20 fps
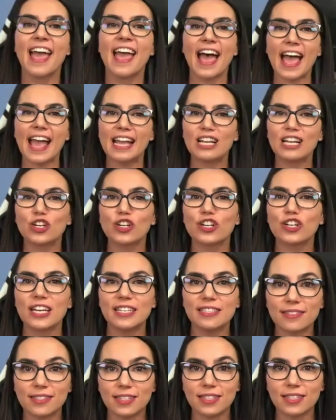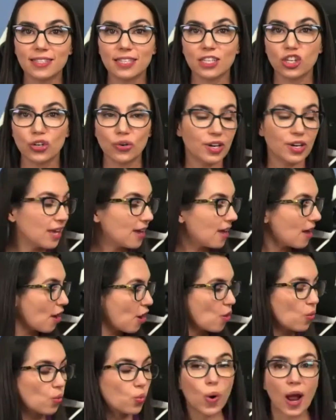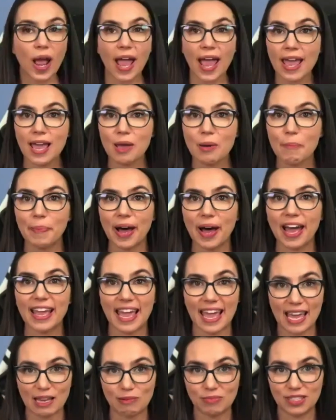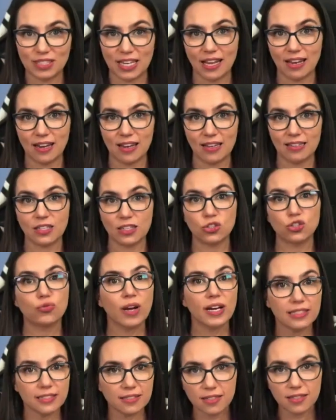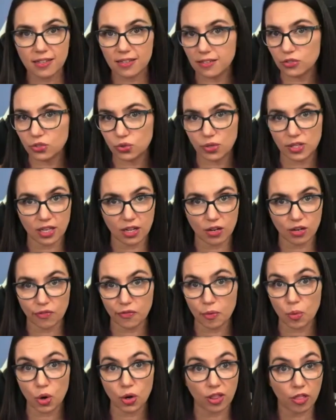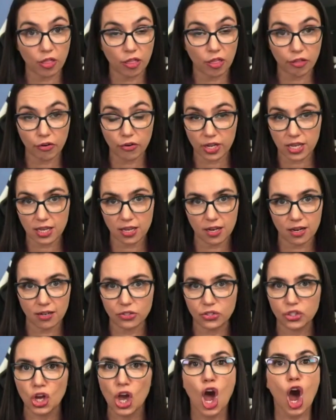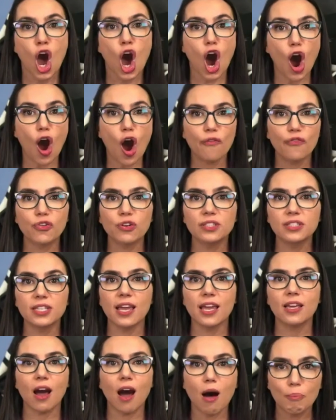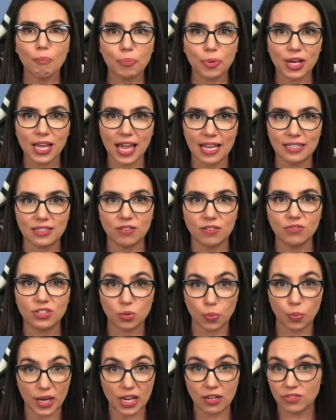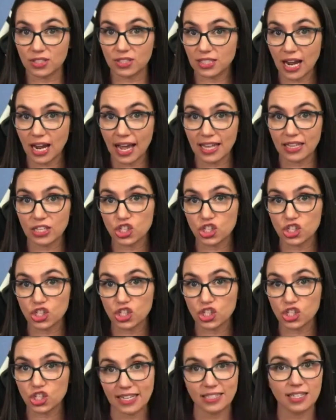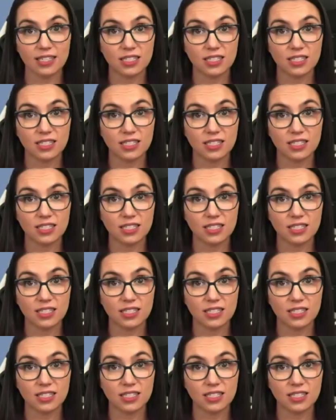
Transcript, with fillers: Anchored in security, Array by Hampton is a trusted industry leader for more than 30 years, offers a comprehensive suite of stylish connected